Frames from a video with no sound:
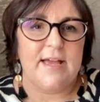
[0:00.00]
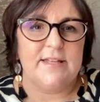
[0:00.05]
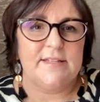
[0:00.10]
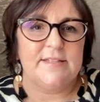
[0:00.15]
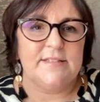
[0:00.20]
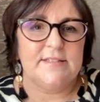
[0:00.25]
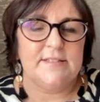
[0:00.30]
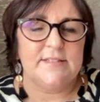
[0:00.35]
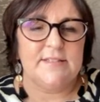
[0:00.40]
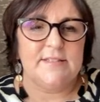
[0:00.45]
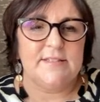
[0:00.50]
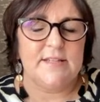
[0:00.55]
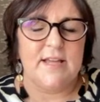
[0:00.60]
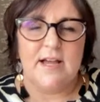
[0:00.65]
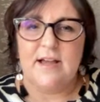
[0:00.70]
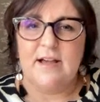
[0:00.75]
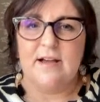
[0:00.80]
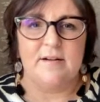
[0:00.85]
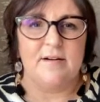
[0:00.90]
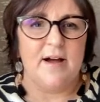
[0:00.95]
And
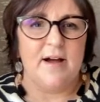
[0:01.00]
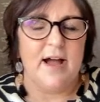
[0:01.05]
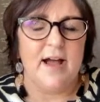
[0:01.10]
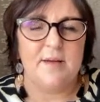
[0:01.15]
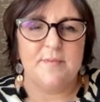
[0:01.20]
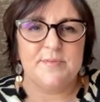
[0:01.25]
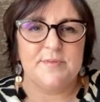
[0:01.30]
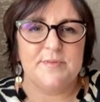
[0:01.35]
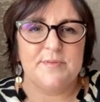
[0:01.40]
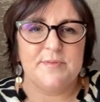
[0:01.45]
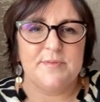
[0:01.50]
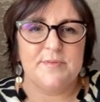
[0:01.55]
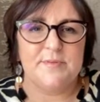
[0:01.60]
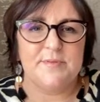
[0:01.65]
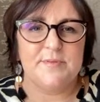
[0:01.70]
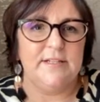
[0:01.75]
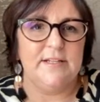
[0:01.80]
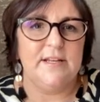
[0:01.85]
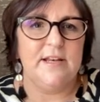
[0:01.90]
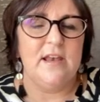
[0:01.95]
yeah,
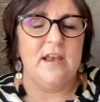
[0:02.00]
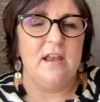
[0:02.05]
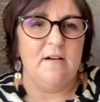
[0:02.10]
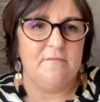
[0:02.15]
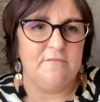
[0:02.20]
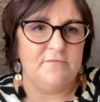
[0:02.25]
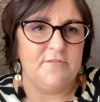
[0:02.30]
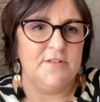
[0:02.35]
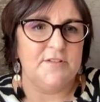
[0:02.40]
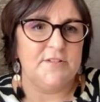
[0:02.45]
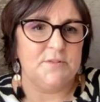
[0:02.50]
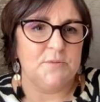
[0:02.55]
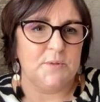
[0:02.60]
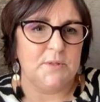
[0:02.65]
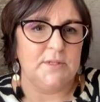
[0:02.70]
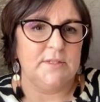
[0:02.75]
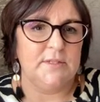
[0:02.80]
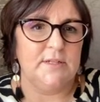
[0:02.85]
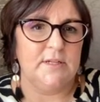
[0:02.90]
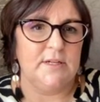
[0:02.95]
absolutely love this
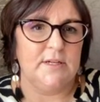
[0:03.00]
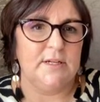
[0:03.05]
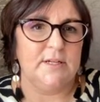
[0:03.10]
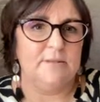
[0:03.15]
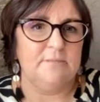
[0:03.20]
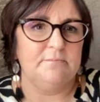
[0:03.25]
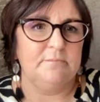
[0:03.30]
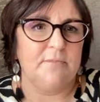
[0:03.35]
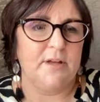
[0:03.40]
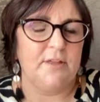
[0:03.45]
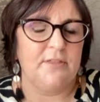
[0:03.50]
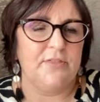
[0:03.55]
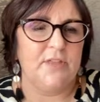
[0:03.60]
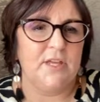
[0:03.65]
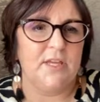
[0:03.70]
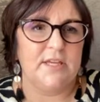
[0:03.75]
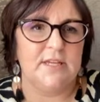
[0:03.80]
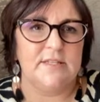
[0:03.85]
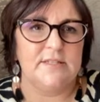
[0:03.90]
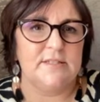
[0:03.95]
one. I
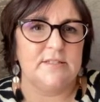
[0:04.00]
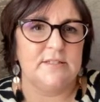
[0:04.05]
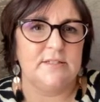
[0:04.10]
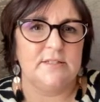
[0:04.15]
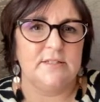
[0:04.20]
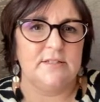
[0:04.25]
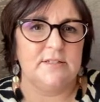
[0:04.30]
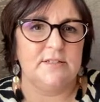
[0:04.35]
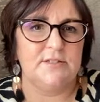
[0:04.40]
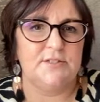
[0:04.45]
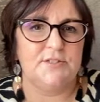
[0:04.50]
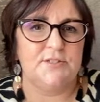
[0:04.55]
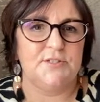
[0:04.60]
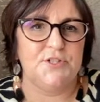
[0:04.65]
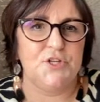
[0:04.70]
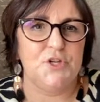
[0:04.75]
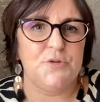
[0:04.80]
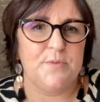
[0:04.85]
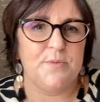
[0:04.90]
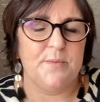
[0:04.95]
think it's a
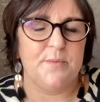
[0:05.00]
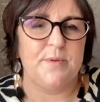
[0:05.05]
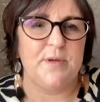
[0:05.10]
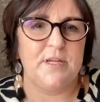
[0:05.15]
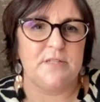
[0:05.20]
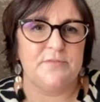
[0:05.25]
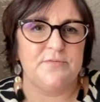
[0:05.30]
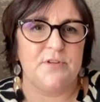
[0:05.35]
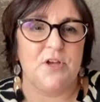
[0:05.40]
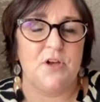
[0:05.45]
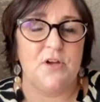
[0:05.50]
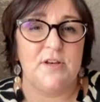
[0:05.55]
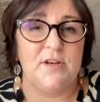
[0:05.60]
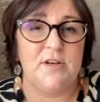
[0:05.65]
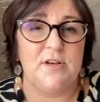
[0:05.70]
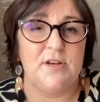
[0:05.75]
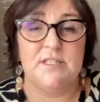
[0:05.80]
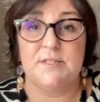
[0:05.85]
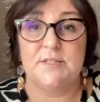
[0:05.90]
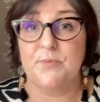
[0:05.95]
super piece for going
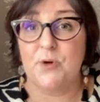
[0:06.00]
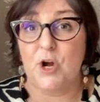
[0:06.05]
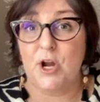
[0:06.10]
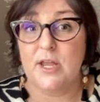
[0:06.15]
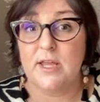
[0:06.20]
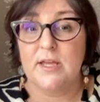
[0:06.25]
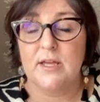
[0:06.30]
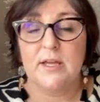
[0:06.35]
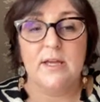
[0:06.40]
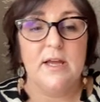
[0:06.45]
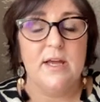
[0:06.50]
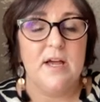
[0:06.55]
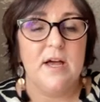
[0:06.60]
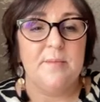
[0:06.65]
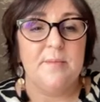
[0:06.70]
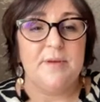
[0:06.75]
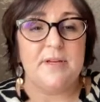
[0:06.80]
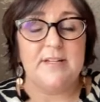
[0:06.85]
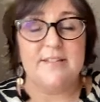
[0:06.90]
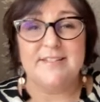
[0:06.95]
into spring
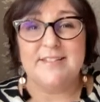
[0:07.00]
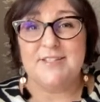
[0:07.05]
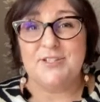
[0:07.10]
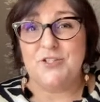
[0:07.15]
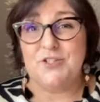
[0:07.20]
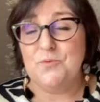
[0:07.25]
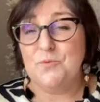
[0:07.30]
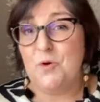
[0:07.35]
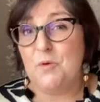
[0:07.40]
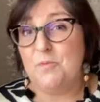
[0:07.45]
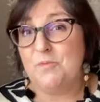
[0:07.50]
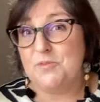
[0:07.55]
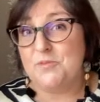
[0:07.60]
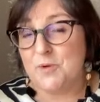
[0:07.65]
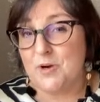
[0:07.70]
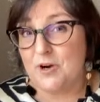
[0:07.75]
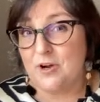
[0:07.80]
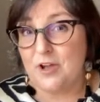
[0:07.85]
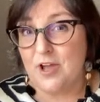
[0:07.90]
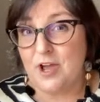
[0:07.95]
because it's too warm
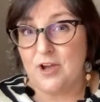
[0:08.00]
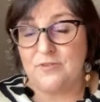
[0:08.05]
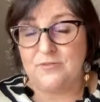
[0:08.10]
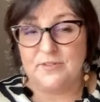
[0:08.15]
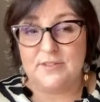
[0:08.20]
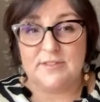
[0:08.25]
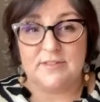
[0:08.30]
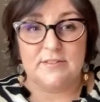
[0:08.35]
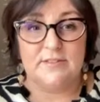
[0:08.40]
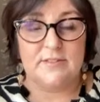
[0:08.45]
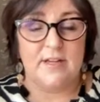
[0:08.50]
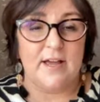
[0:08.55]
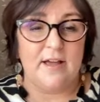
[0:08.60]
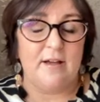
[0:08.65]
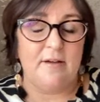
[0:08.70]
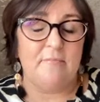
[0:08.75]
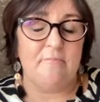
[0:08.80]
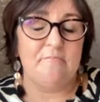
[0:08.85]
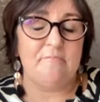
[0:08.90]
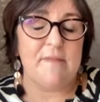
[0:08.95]
to wear our coats
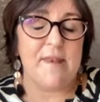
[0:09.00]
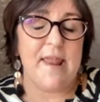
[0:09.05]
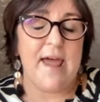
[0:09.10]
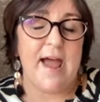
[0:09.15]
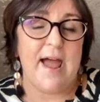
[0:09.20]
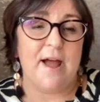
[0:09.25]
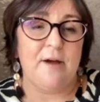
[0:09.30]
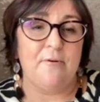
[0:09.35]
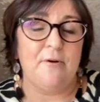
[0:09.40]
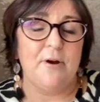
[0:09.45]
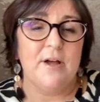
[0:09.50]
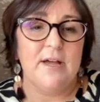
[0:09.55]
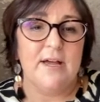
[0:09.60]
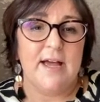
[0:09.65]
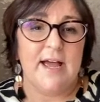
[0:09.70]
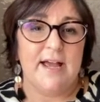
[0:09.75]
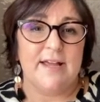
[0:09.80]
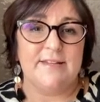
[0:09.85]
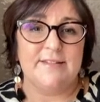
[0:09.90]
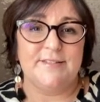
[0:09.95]
now.
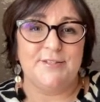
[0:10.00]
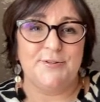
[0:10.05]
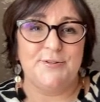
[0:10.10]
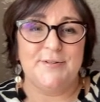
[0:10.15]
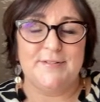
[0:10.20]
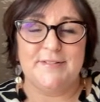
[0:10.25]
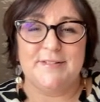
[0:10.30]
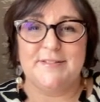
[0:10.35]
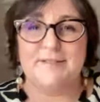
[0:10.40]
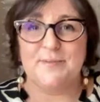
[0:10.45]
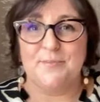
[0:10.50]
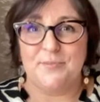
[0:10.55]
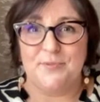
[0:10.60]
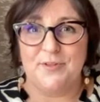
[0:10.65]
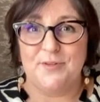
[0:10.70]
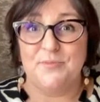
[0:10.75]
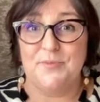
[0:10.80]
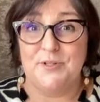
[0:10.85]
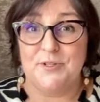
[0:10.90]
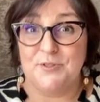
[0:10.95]
And so this is
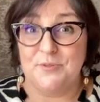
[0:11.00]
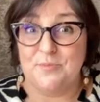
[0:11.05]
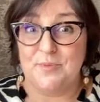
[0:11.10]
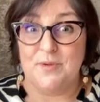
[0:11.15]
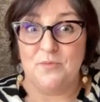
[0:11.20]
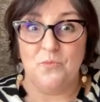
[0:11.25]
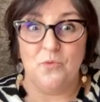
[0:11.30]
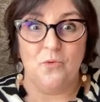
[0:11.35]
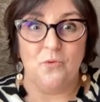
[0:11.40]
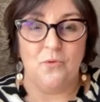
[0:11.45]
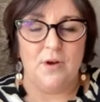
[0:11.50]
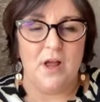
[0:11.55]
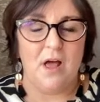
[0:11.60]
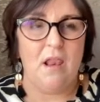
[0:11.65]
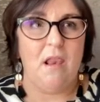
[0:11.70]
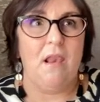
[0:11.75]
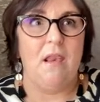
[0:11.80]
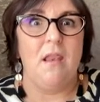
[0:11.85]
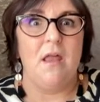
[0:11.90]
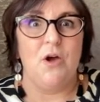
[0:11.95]
something which will be
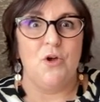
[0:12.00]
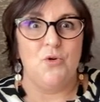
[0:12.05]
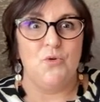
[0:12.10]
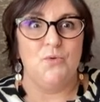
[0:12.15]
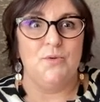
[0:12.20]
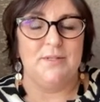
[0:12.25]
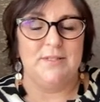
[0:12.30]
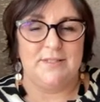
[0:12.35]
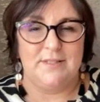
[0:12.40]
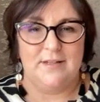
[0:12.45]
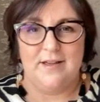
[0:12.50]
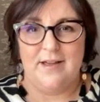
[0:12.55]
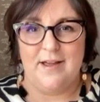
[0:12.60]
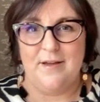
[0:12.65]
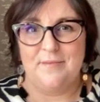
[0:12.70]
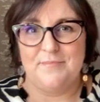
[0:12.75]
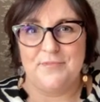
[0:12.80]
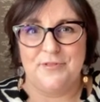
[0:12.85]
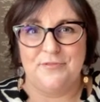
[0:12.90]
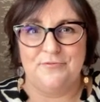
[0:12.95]
worn loads
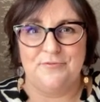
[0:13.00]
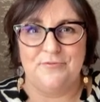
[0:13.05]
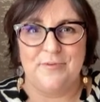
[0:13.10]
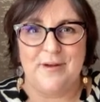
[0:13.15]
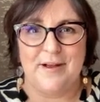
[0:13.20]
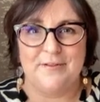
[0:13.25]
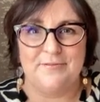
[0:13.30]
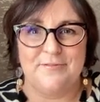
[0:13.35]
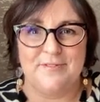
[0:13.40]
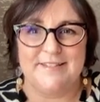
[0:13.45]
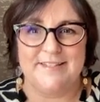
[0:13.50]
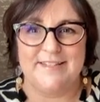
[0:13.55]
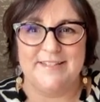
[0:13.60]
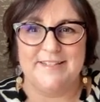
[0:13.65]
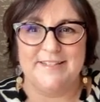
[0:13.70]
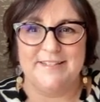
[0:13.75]
throughout the